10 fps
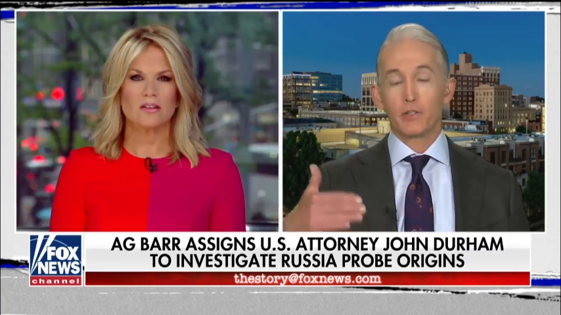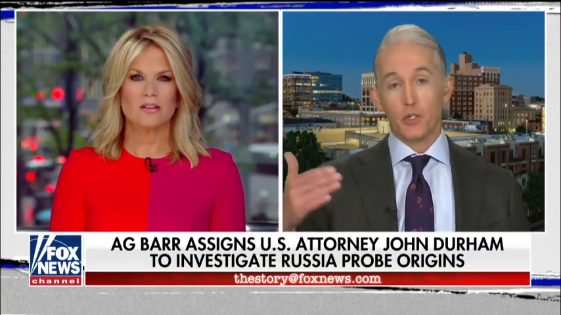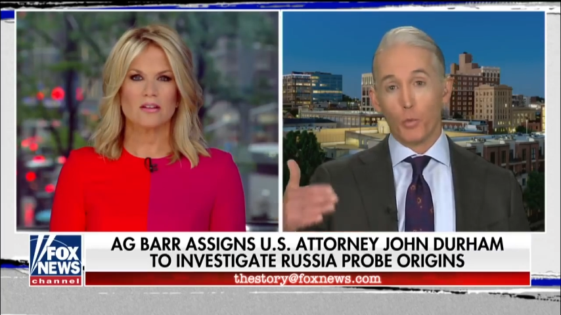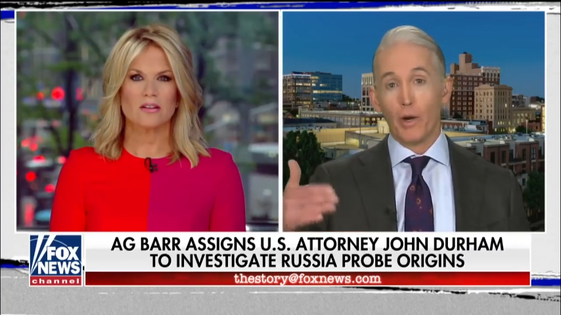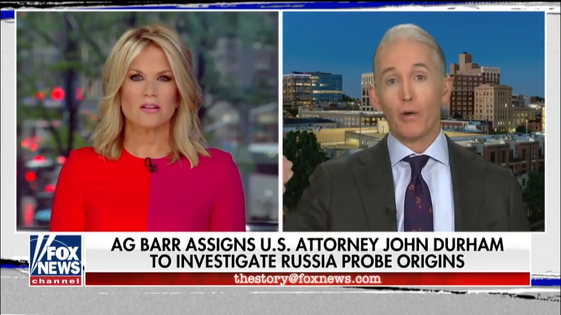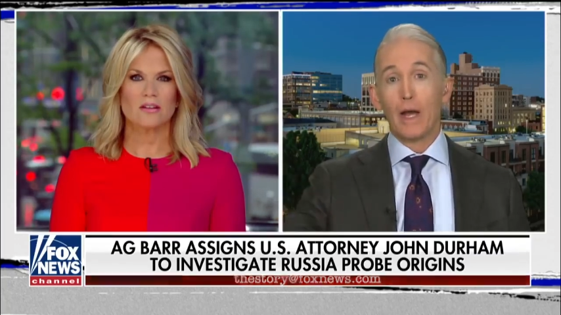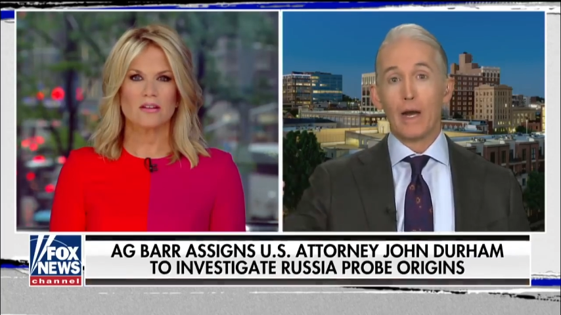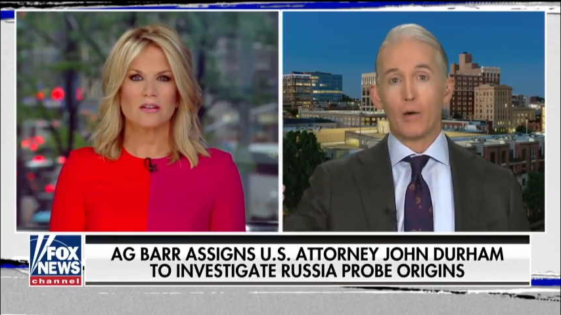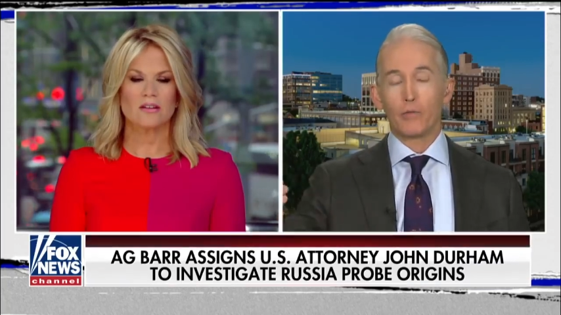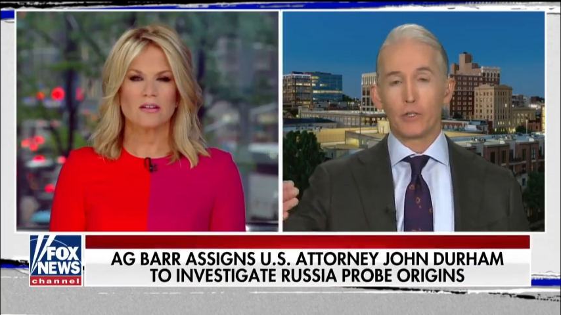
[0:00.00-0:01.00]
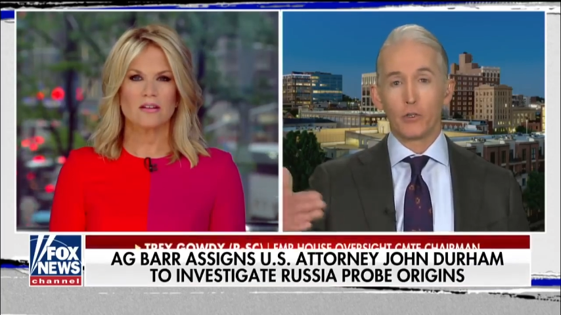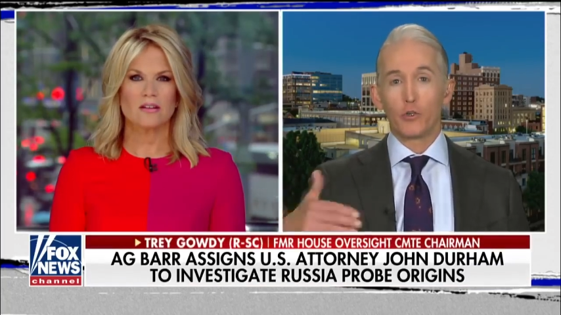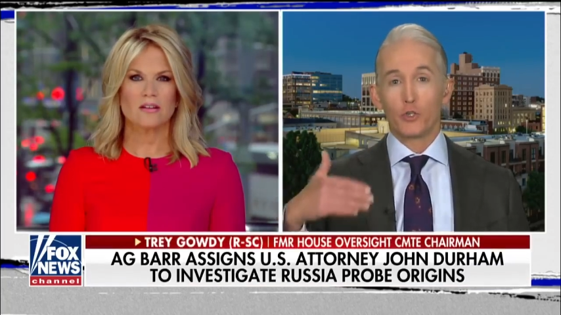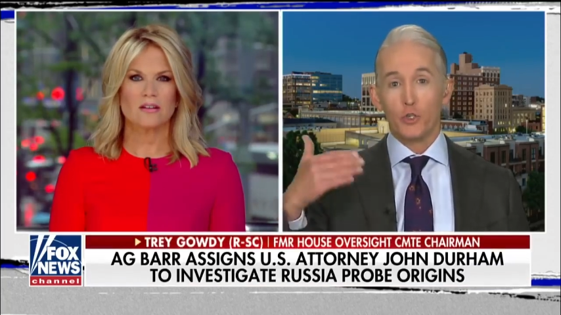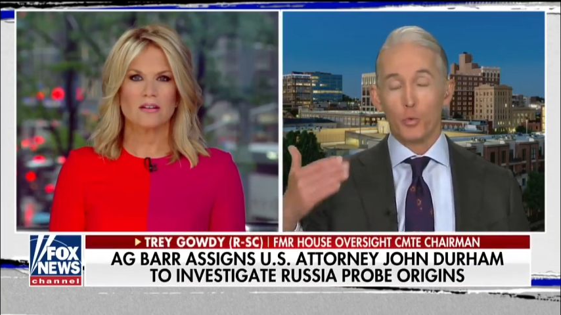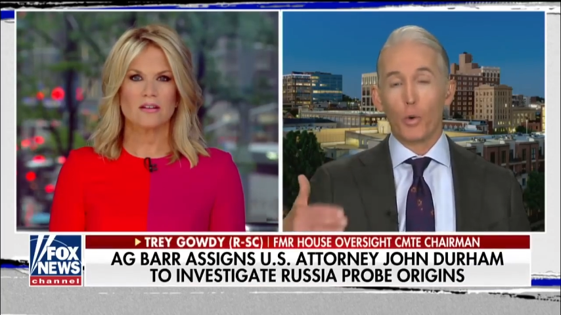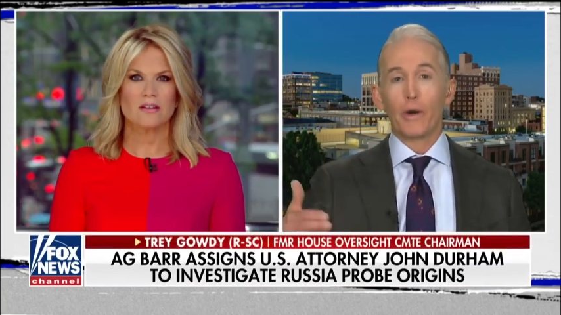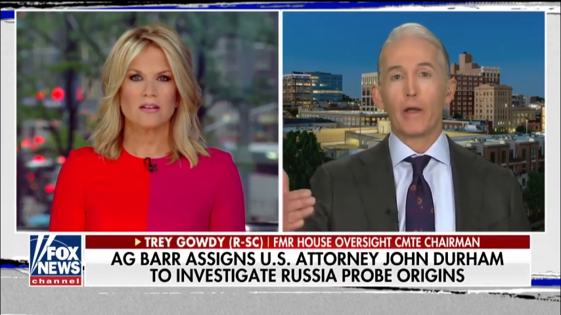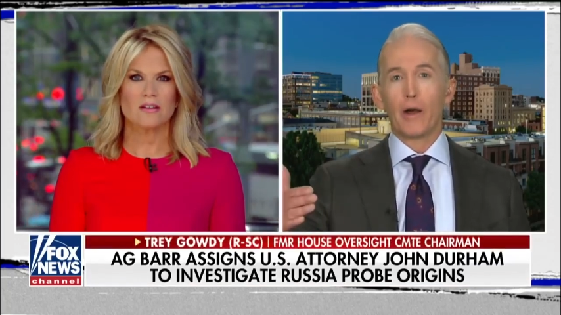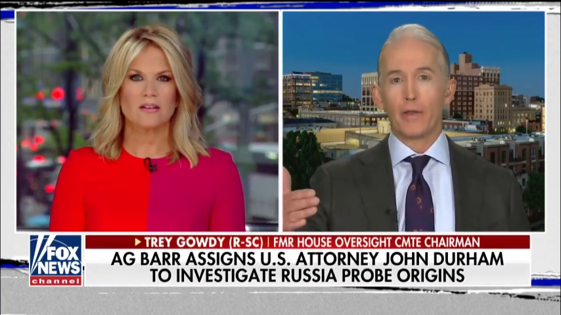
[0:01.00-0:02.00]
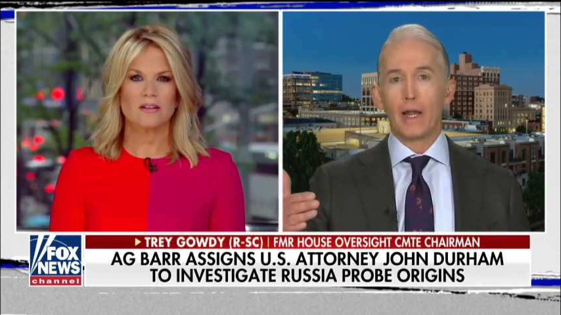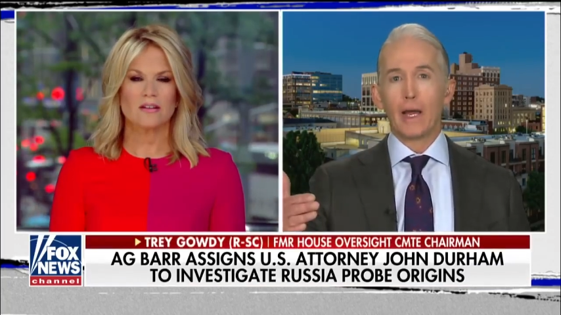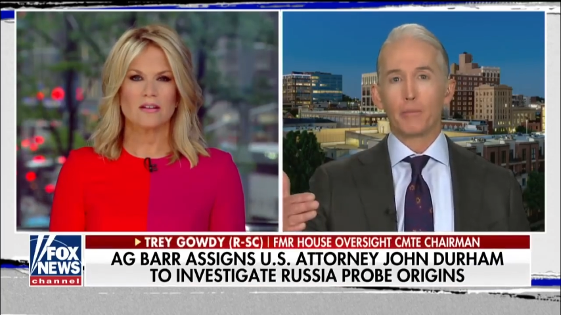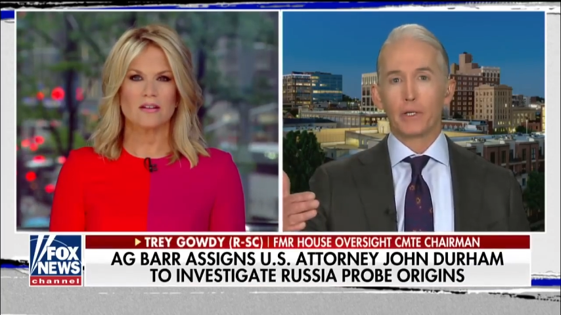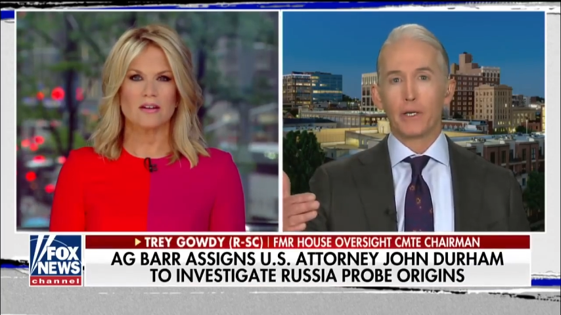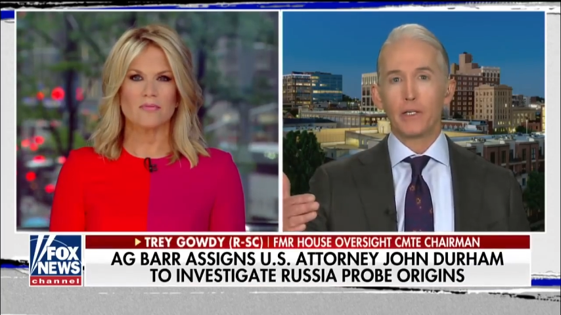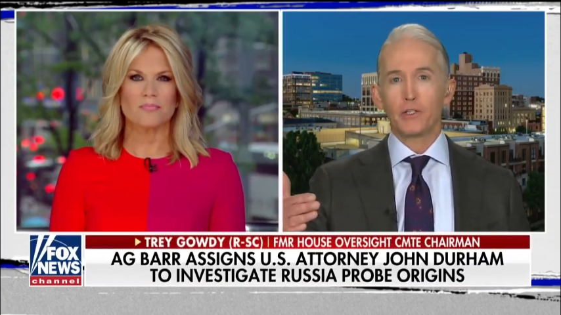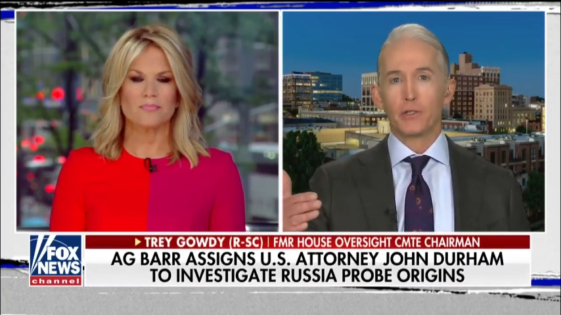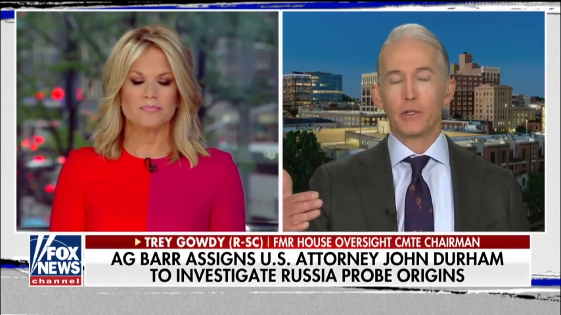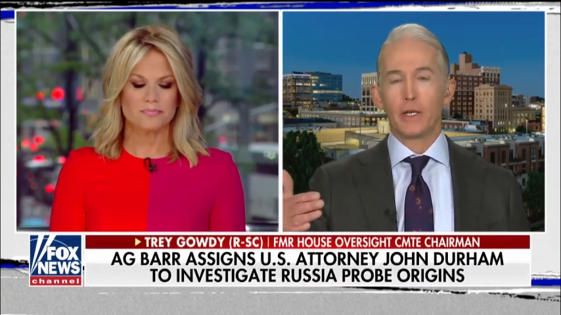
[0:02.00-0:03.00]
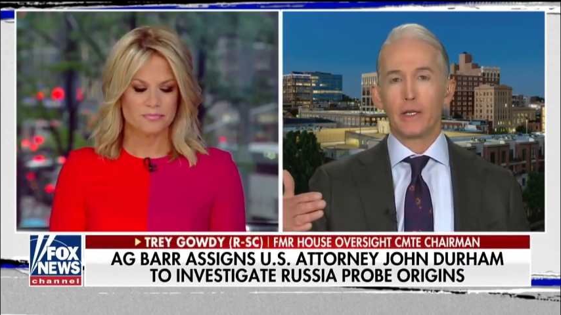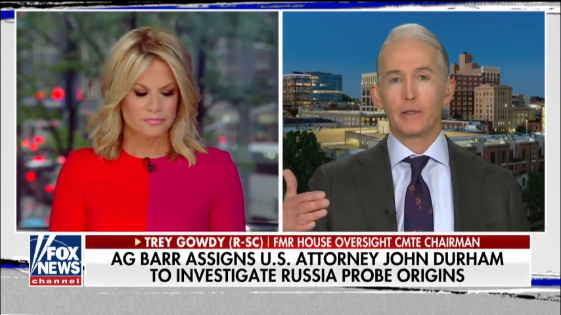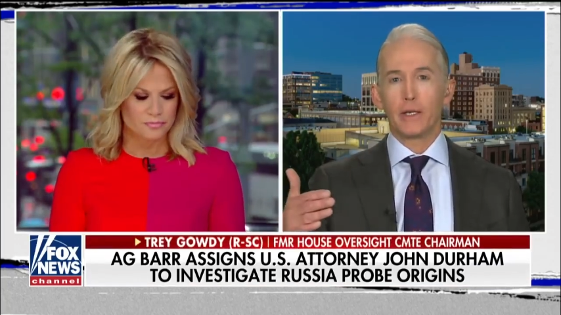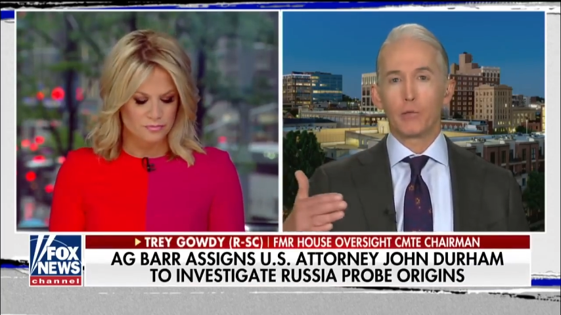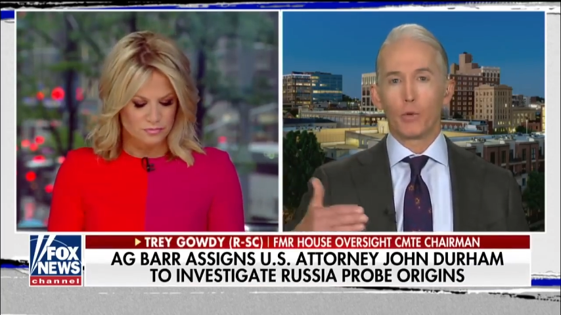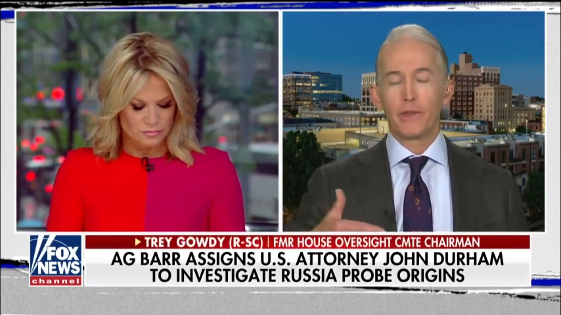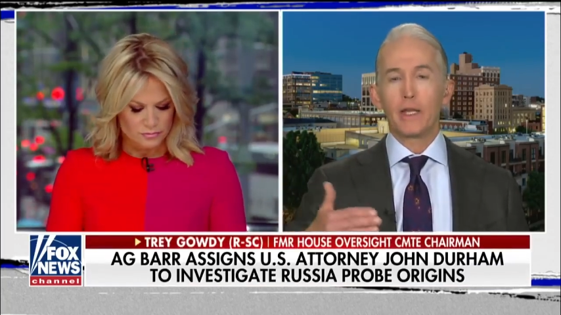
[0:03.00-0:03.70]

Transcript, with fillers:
Speaker 1: swear out. You swear out an application. And, and when the